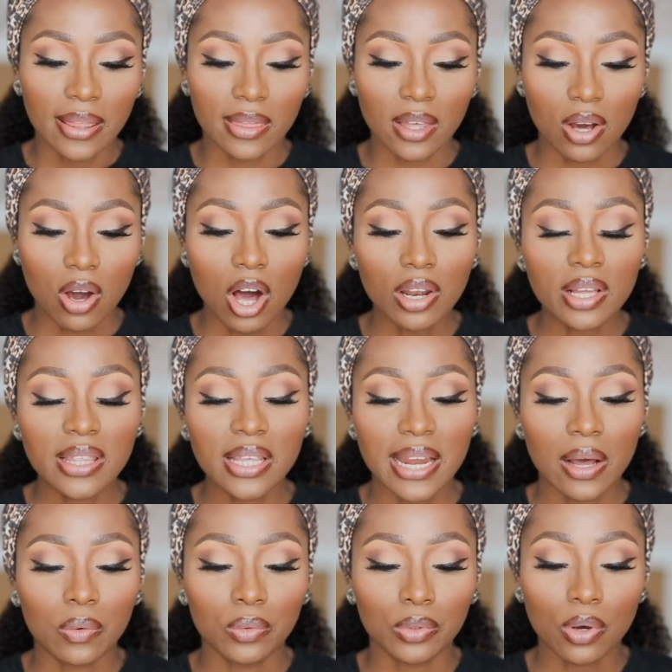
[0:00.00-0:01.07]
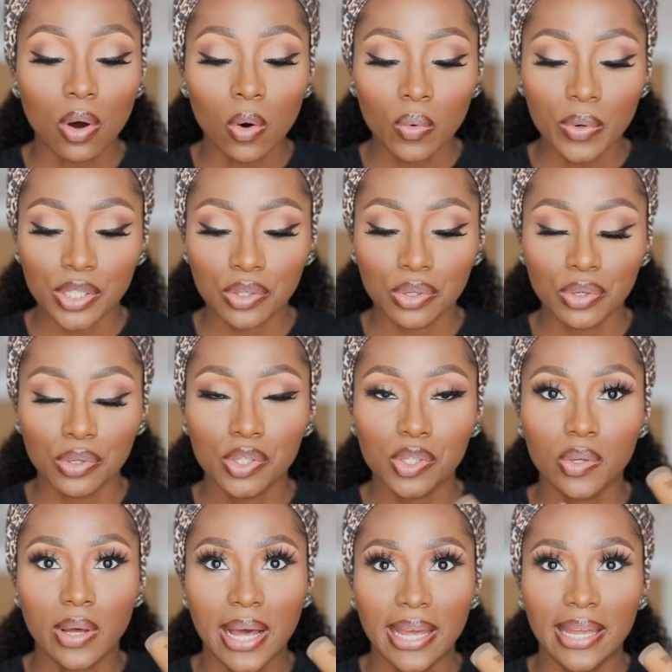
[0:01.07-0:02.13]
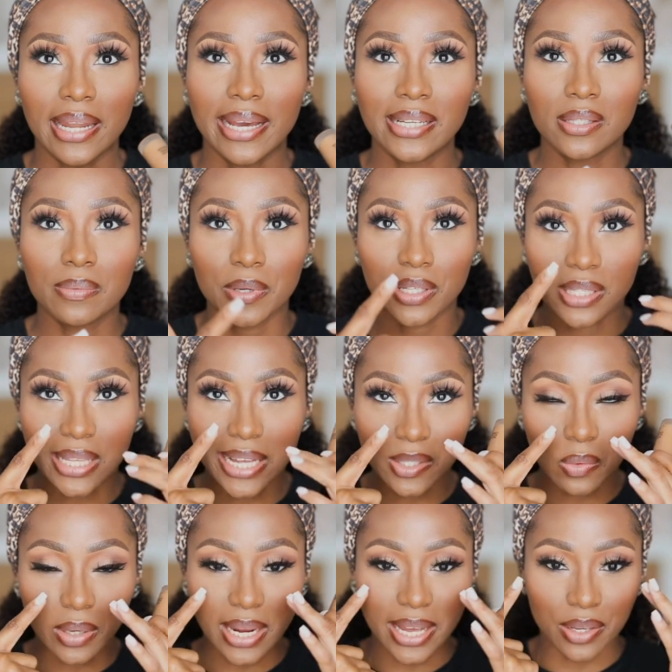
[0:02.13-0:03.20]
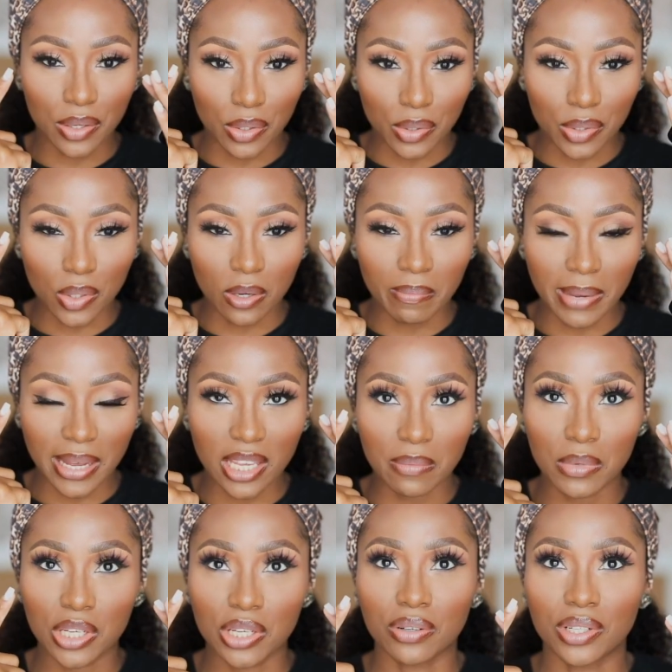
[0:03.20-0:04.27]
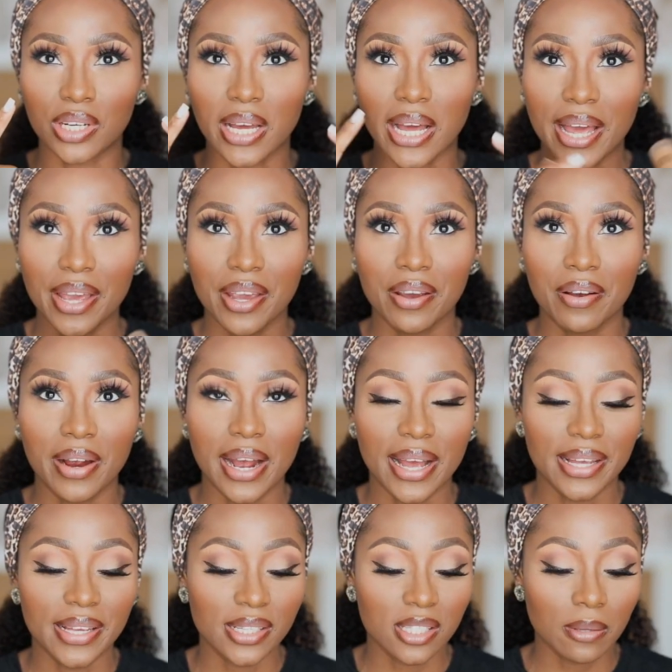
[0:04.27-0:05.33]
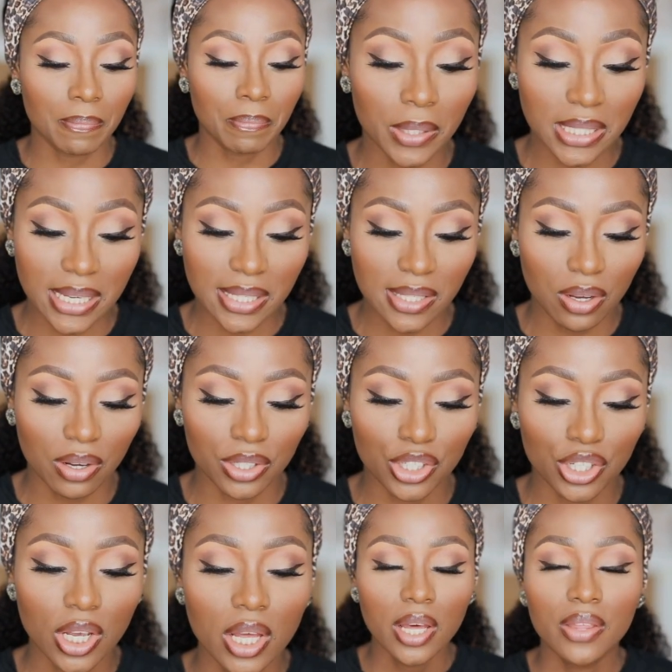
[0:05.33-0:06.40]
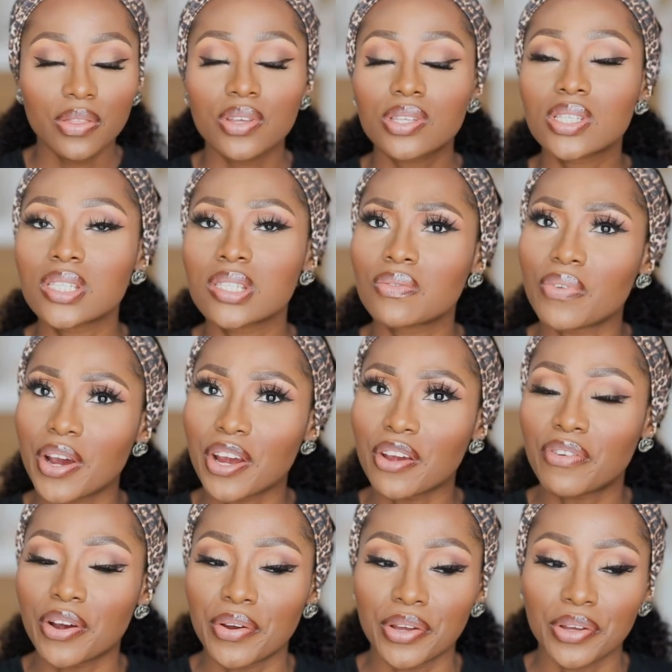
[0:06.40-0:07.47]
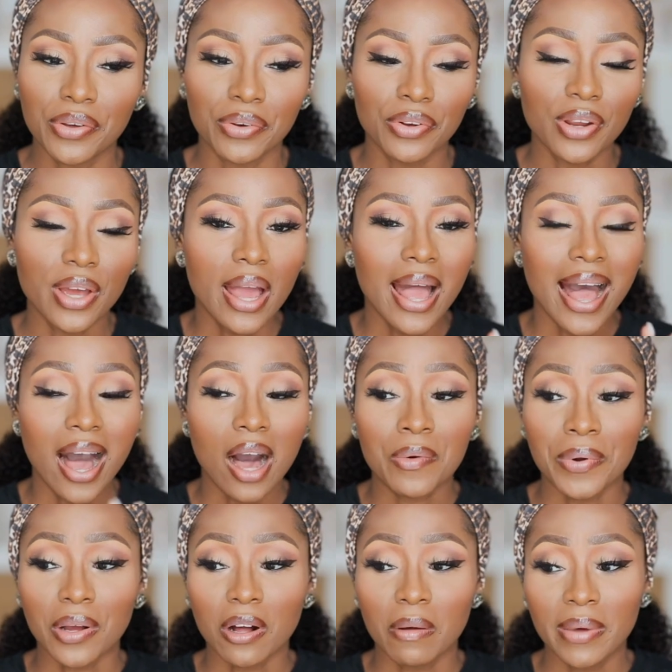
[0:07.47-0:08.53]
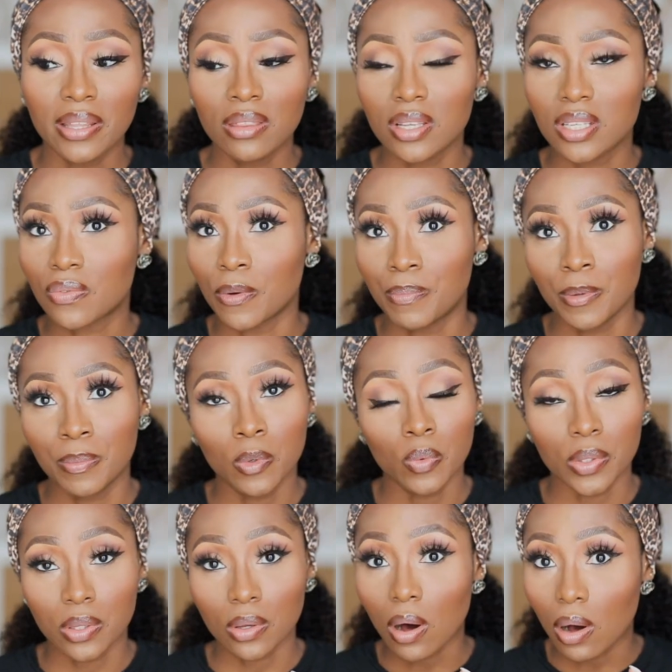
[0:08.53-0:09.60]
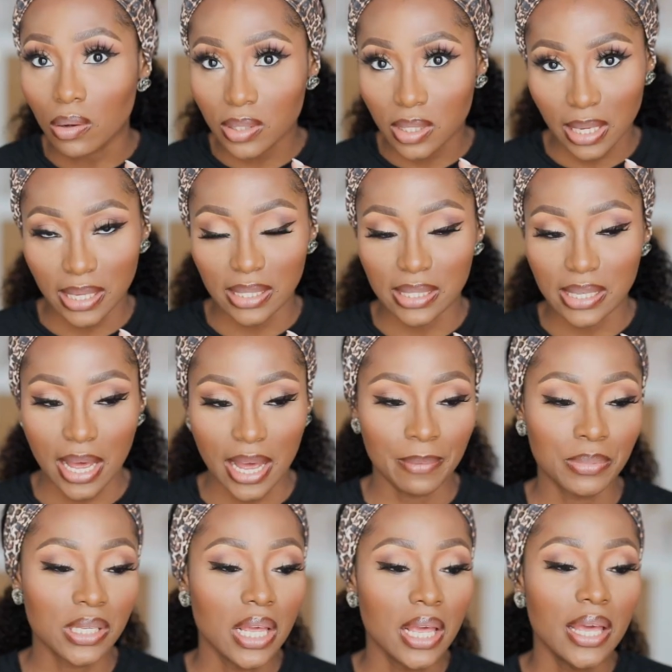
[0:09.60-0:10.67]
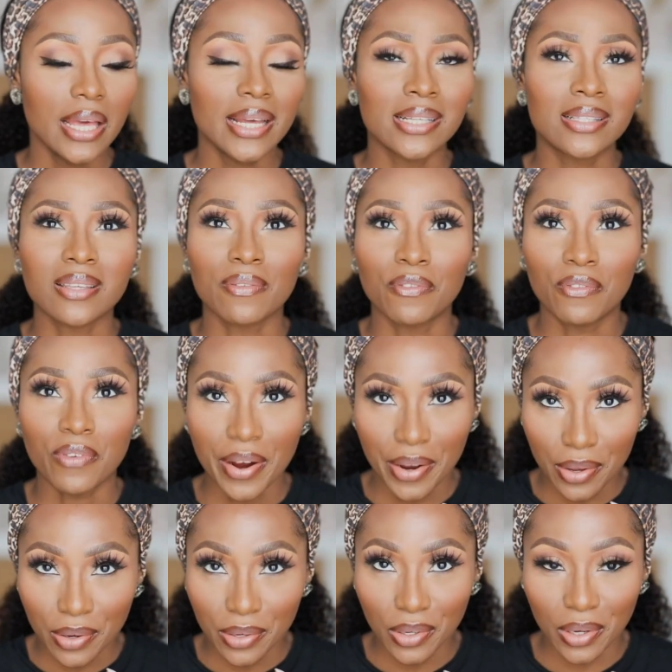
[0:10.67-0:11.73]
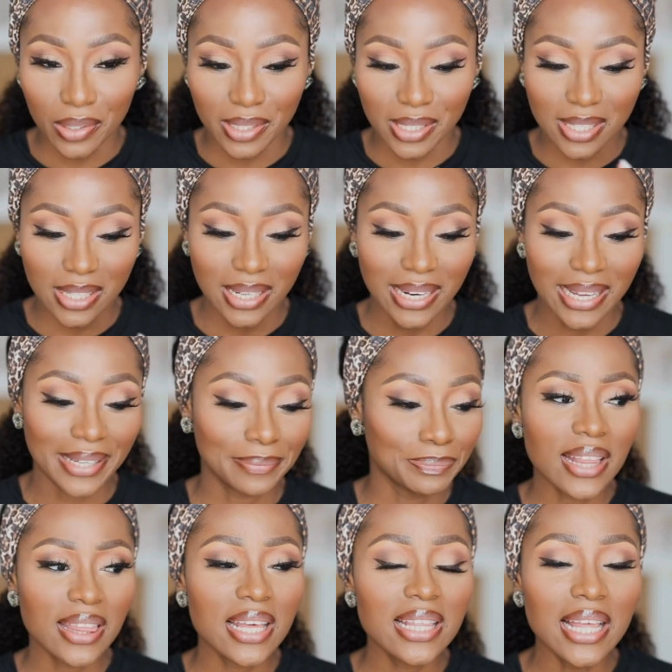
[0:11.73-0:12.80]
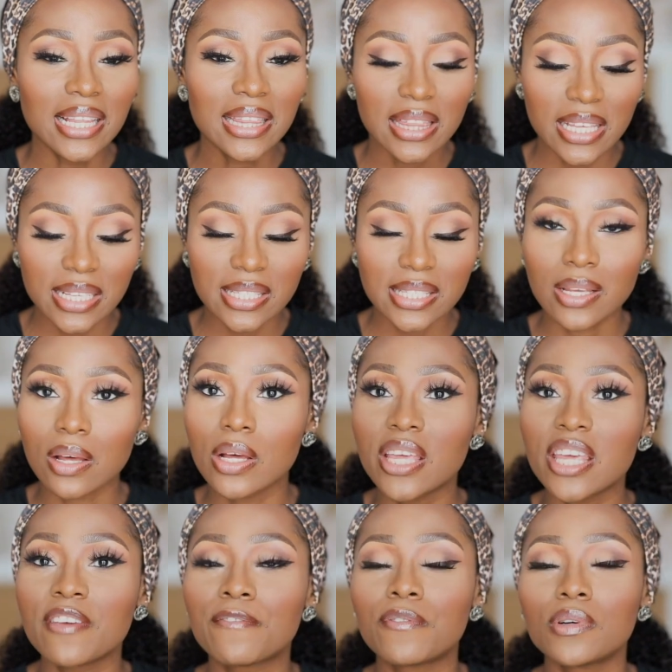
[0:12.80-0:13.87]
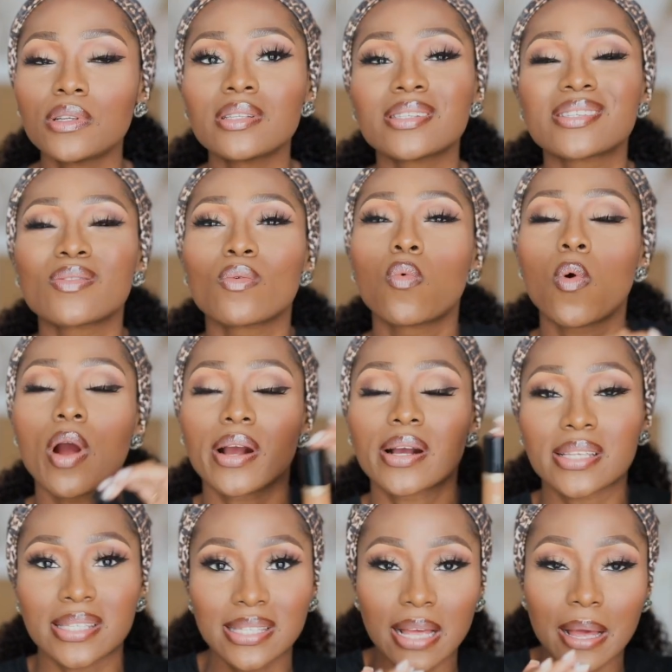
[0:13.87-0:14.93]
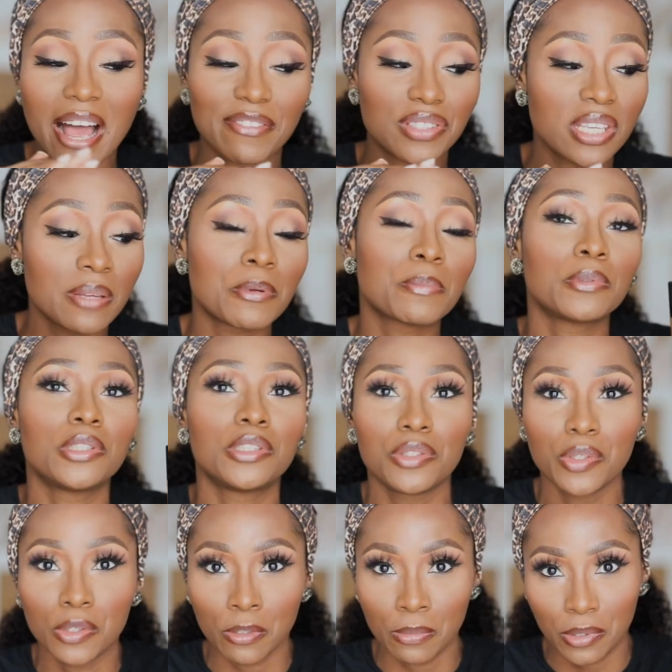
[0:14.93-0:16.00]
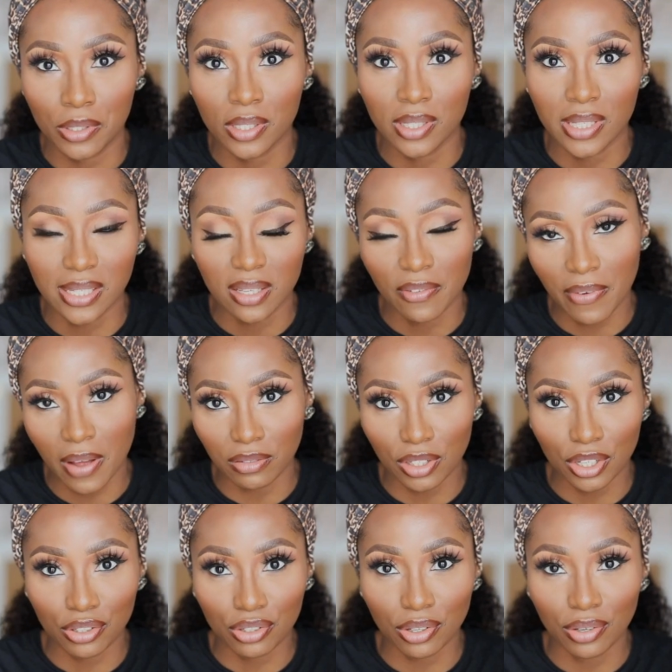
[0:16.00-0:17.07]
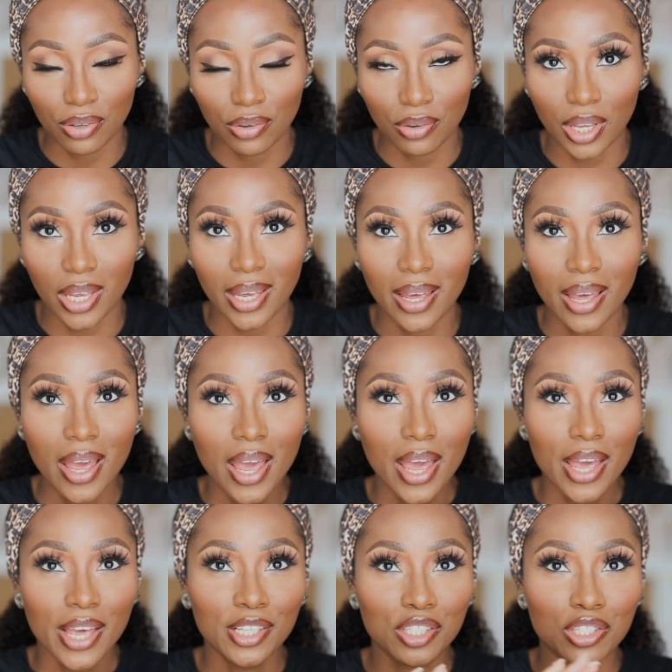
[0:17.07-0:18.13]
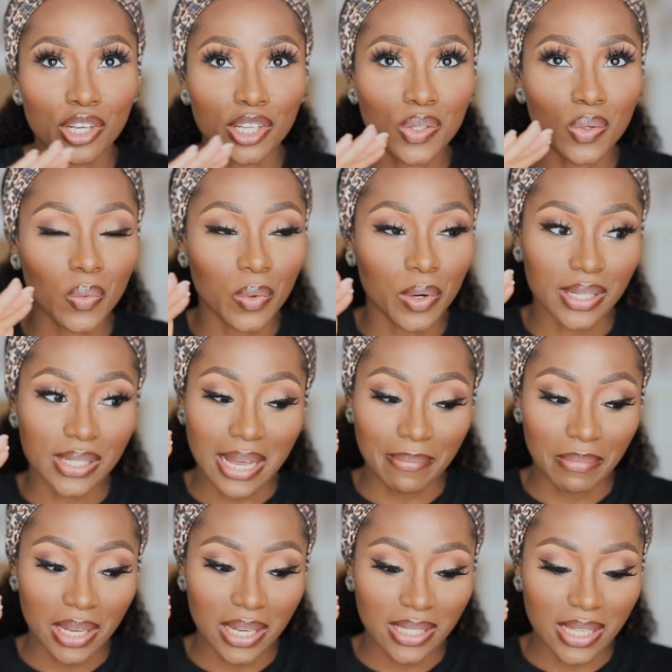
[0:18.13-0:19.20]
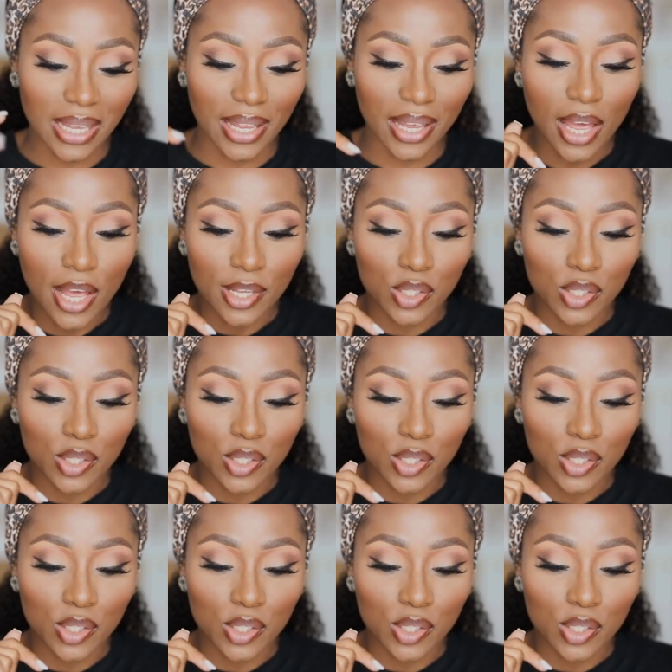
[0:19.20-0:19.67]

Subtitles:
The color that I would always use to highlight, because that's what I use on my immediate under eye area, is Butterscotch. This is very, very good. I'll recommend this for people with all skin types. It's a very good concealer. I think that this even works. I've seen people on YouTube use this as a foundation, okay? It just works amazing.